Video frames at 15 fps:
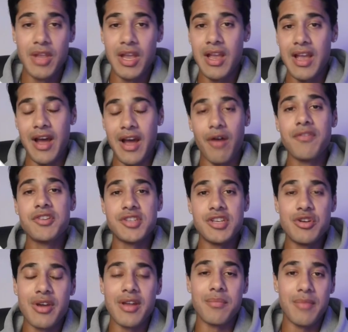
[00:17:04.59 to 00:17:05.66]
and obviously you
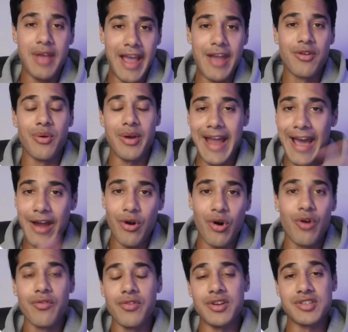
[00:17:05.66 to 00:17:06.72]
can handle and add all of
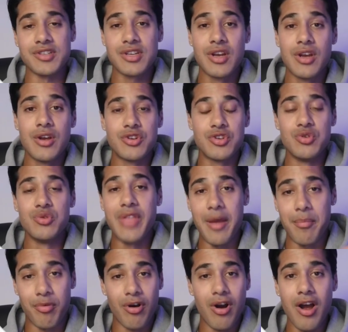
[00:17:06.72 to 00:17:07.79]
this to that
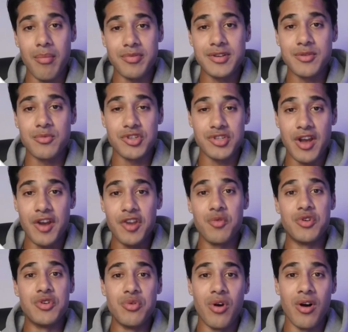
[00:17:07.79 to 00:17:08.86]
prompt, which is how you would
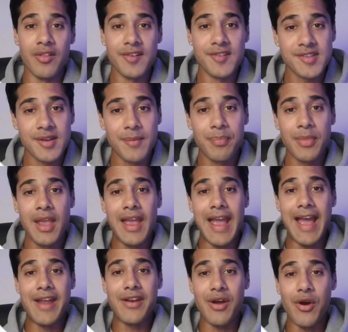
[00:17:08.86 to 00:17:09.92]
do all this,
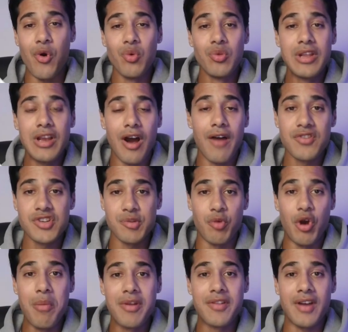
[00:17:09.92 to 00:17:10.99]
and only offers
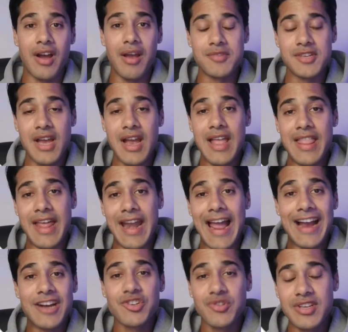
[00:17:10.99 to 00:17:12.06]
appointment times that
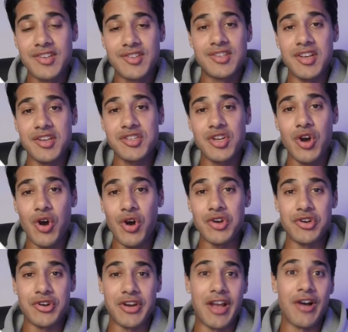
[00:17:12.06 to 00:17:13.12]
actually exist on your
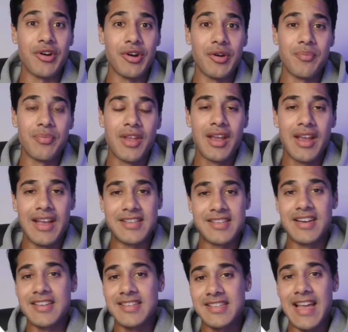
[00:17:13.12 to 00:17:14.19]
calendar. It's going to
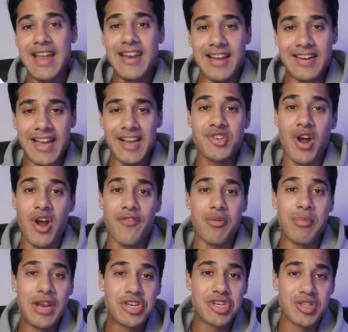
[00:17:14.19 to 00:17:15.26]
send a text
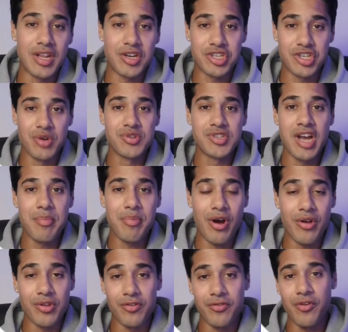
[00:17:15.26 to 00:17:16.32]
confirmation that shows up on
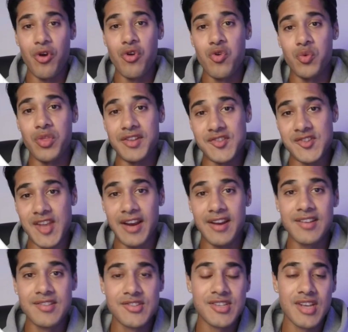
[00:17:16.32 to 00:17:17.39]
their phone within
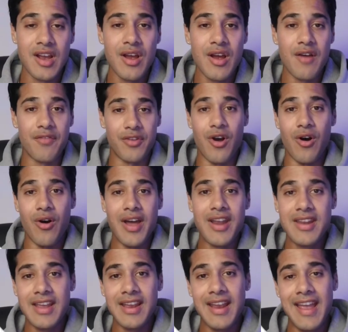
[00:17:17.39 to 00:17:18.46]
seconds, the call
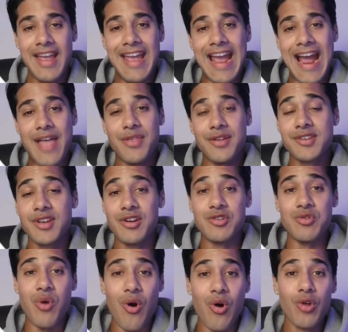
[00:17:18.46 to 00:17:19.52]
ending, and then it's going to do
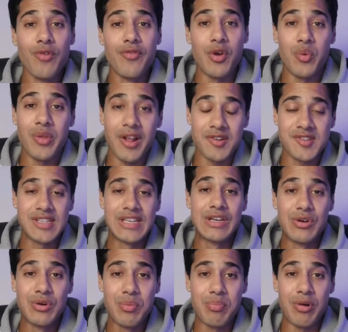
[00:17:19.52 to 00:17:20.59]
all of it without a
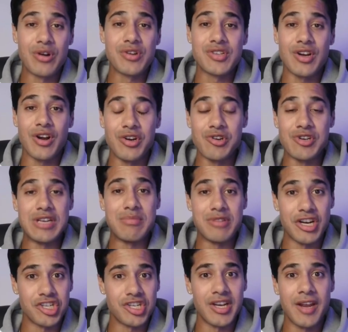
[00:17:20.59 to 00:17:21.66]
single person on your team
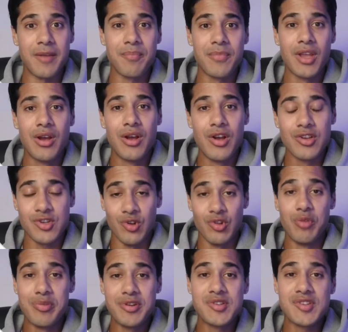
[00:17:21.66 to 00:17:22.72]
touching it. Solar
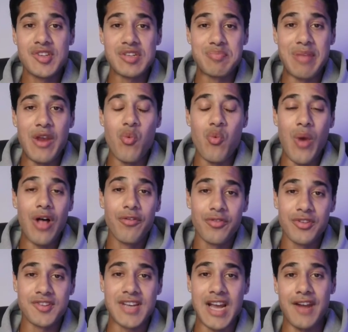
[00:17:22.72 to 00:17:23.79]
businesses pay well for this
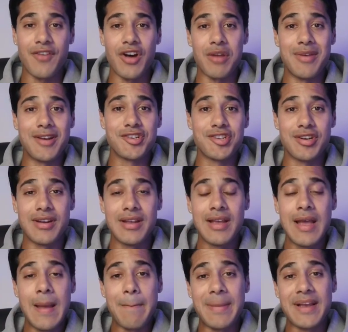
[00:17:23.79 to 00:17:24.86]
kind of automation
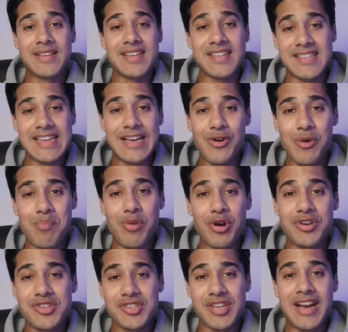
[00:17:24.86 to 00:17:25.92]
because a single book
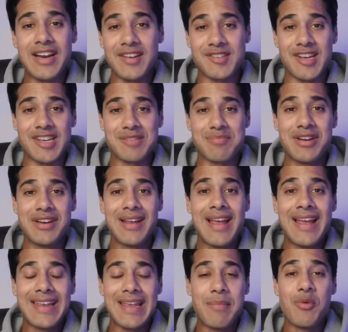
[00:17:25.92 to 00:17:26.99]
site assessment
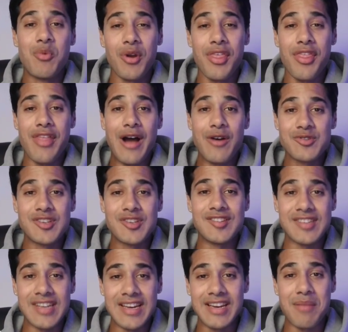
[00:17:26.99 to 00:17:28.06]
can be worth thousands
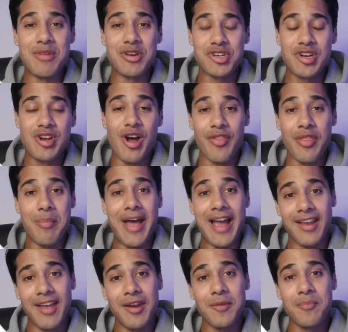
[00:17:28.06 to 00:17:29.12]
in commission on the back end.